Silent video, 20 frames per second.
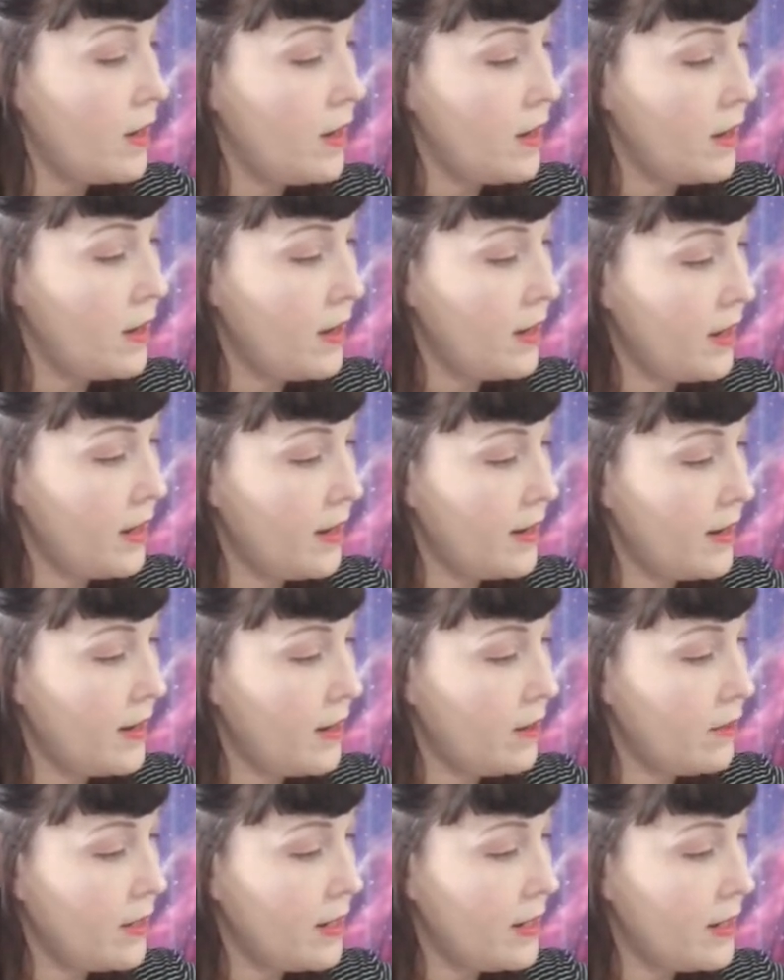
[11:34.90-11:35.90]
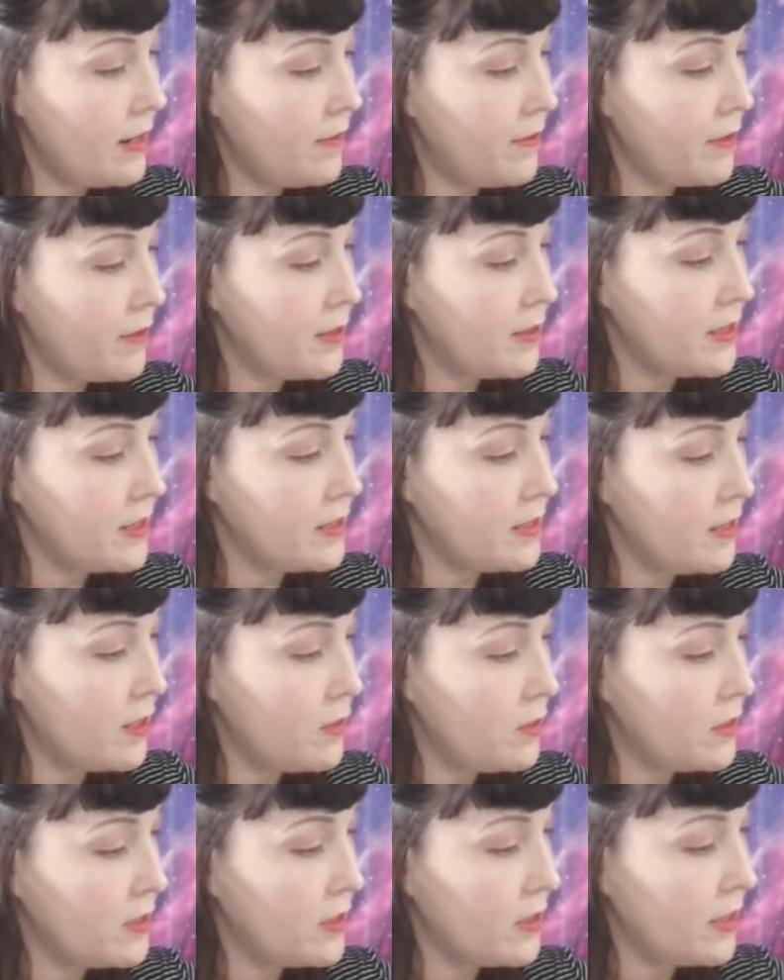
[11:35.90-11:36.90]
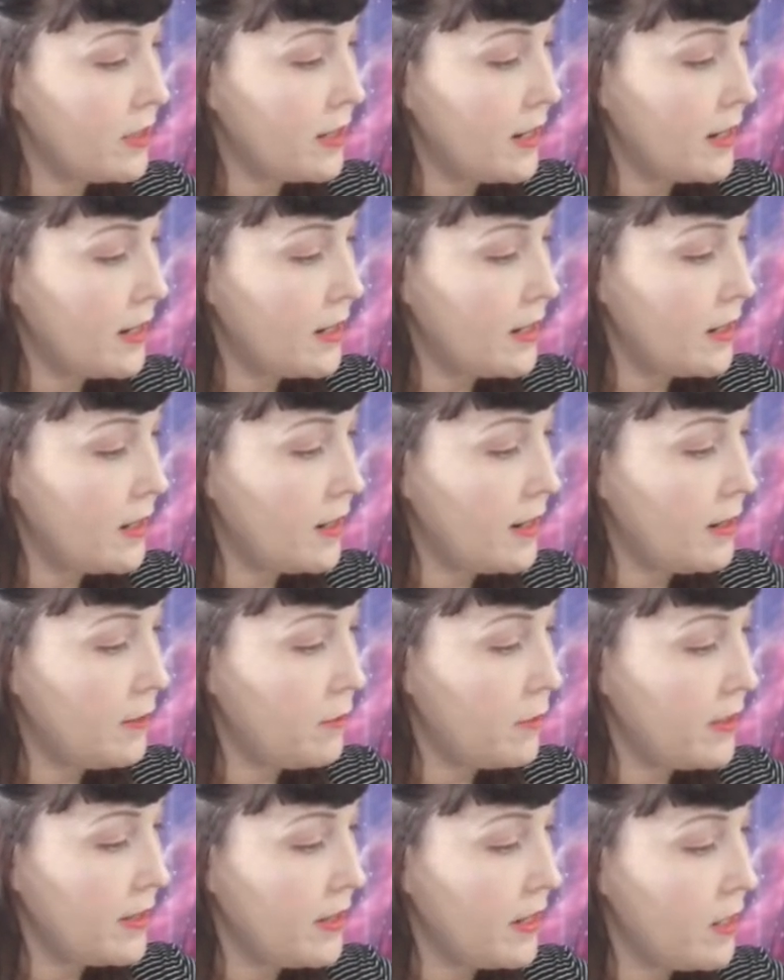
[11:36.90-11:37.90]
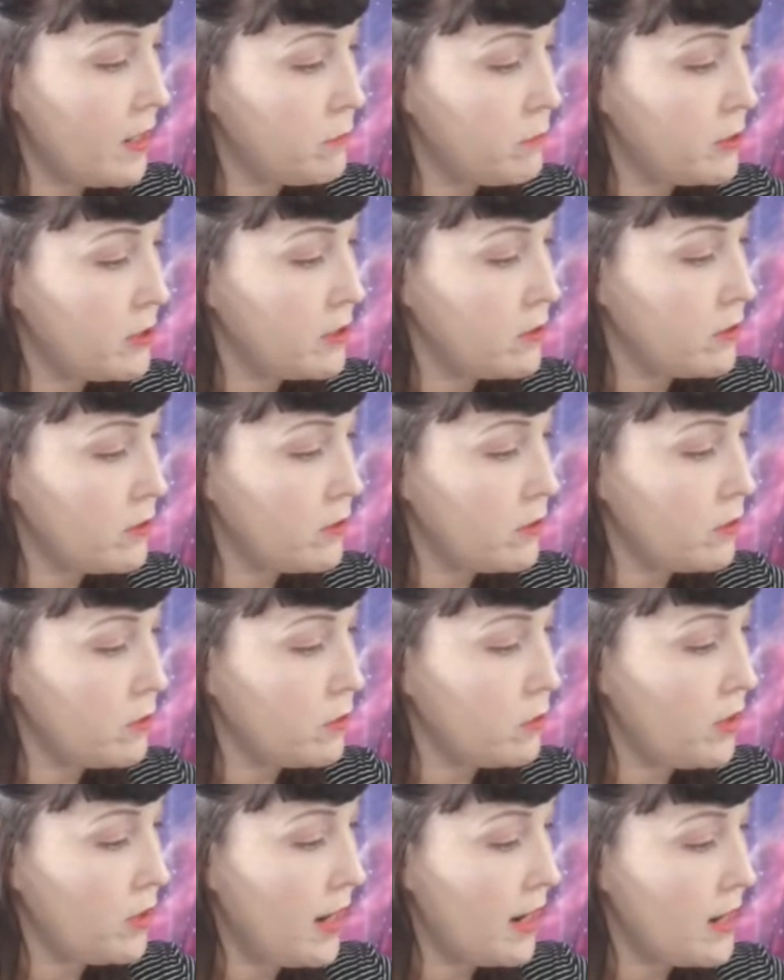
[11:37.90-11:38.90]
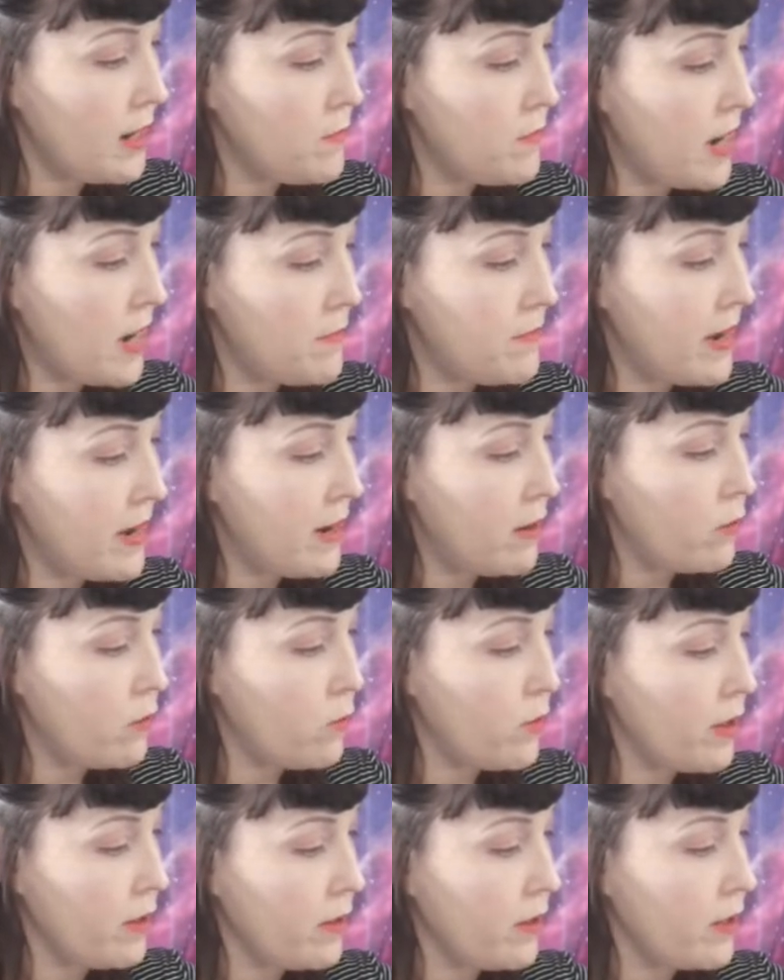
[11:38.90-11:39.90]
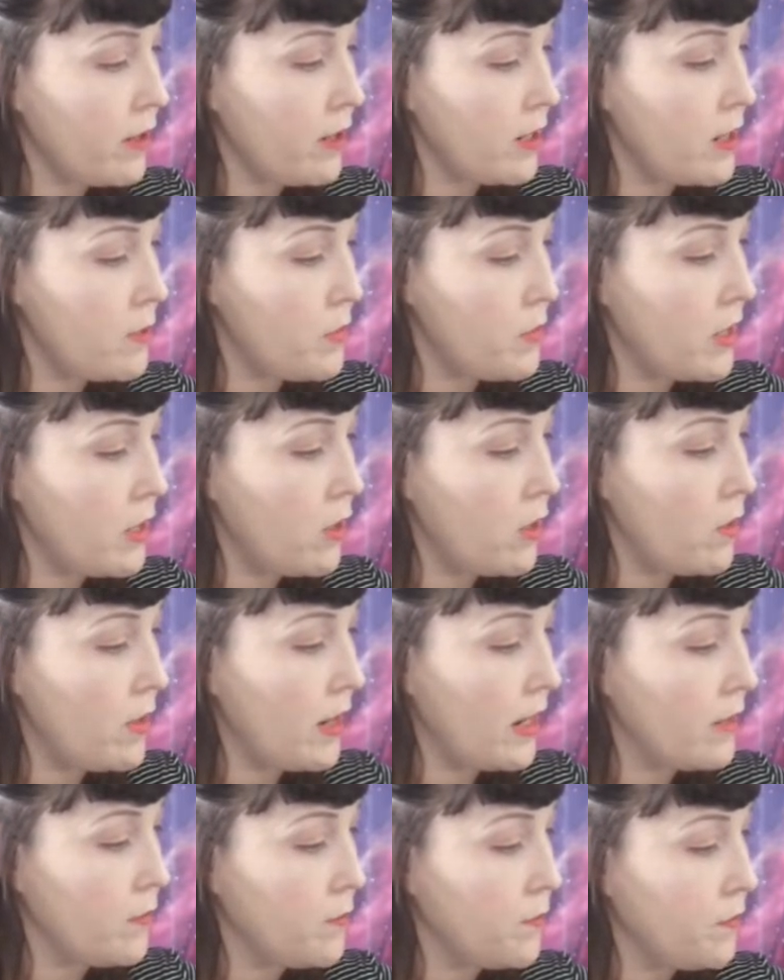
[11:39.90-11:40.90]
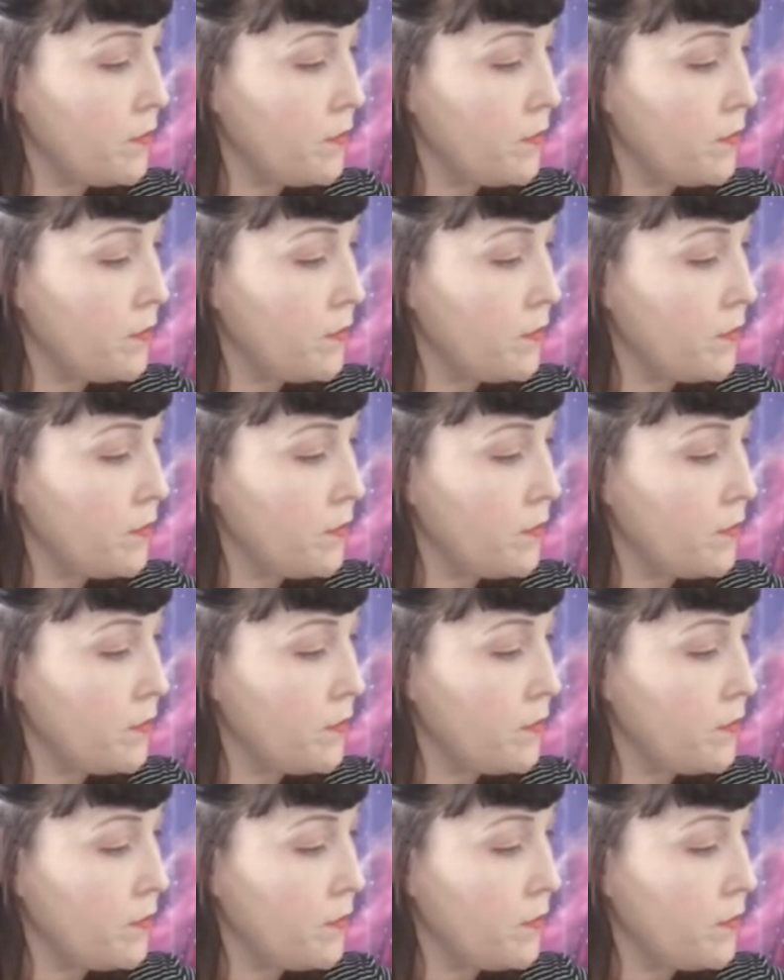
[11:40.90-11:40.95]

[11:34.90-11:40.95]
Again, outlining first is always a good idea. It really helps you to kind of map out where you're going to be going,